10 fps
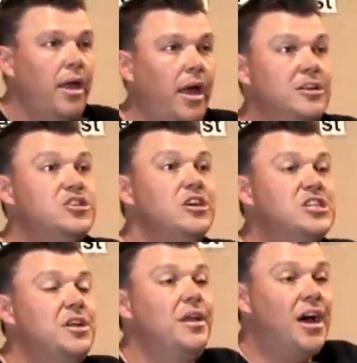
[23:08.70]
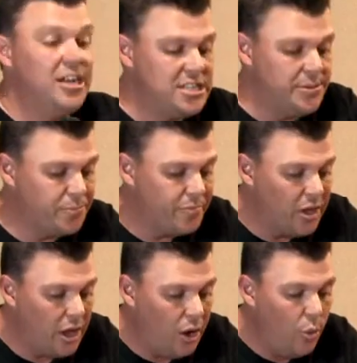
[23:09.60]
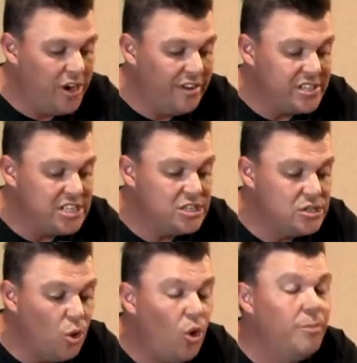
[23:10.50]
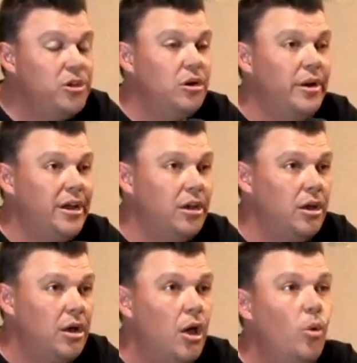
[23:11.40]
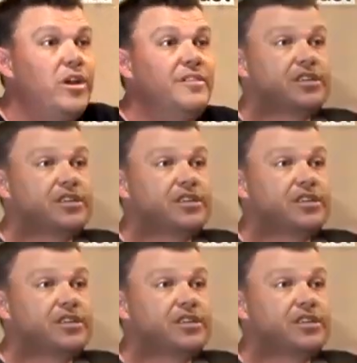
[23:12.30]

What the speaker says: And so tonight, whatever storm you're in, whatever